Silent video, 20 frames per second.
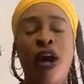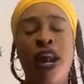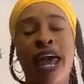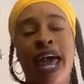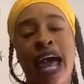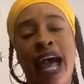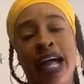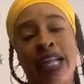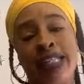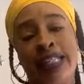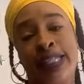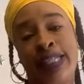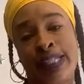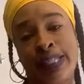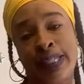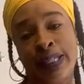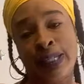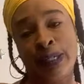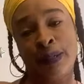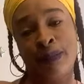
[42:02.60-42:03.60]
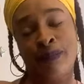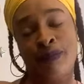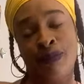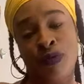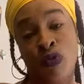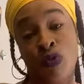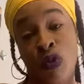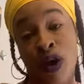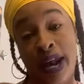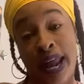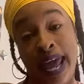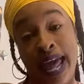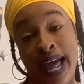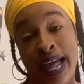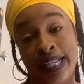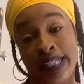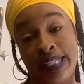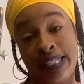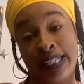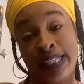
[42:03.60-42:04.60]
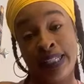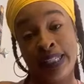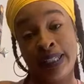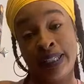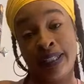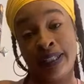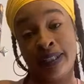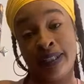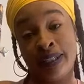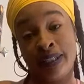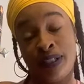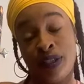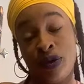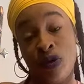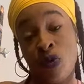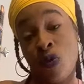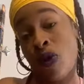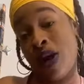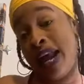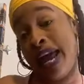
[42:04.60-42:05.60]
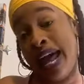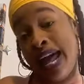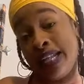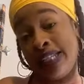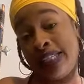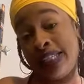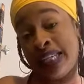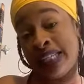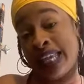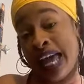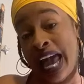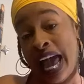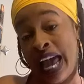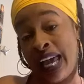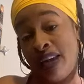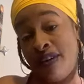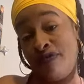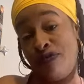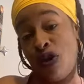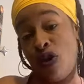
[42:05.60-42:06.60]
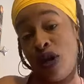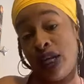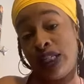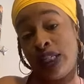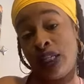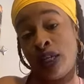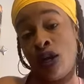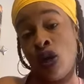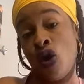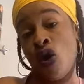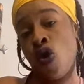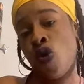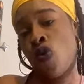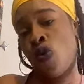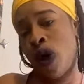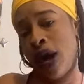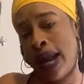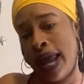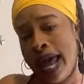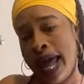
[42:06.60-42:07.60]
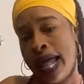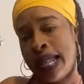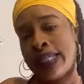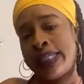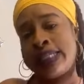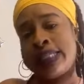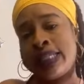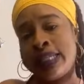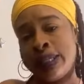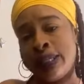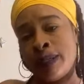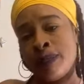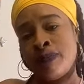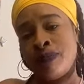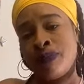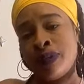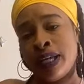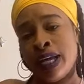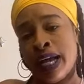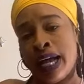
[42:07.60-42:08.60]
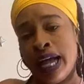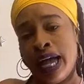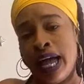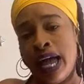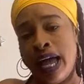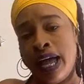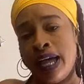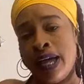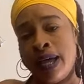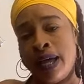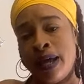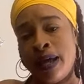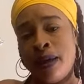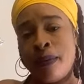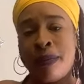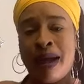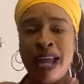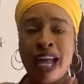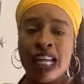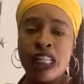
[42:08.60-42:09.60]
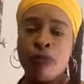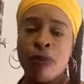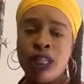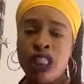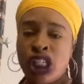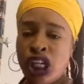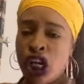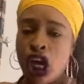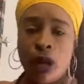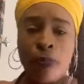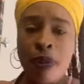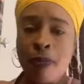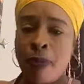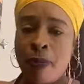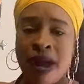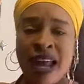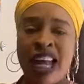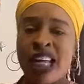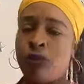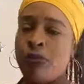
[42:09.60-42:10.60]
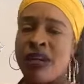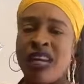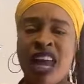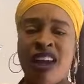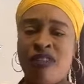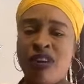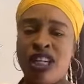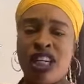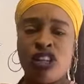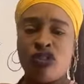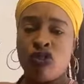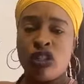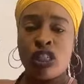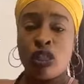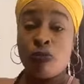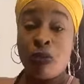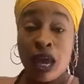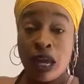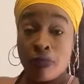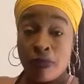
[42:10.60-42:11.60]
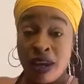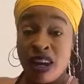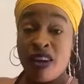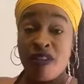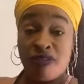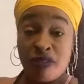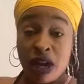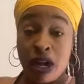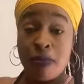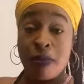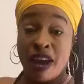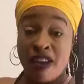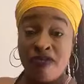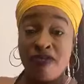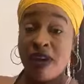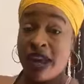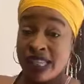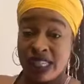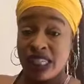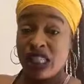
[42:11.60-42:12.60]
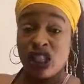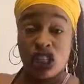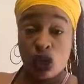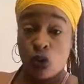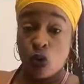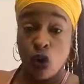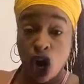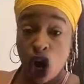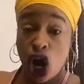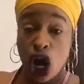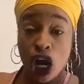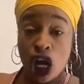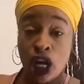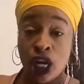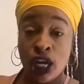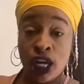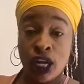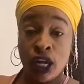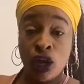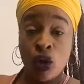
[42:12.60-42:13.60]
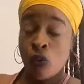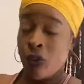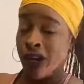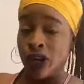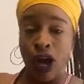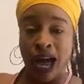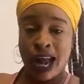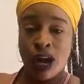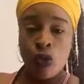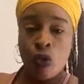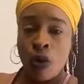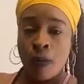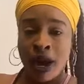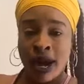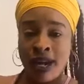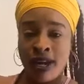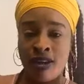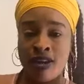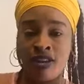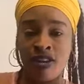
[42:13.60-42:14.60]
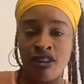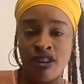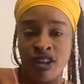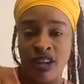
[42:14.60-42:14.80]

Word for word: What else? What else? What else? Because I, I confused. What else? Huh? My husband cheated on me, but my husband never disrespect me in the front of my face to the world But no other woman.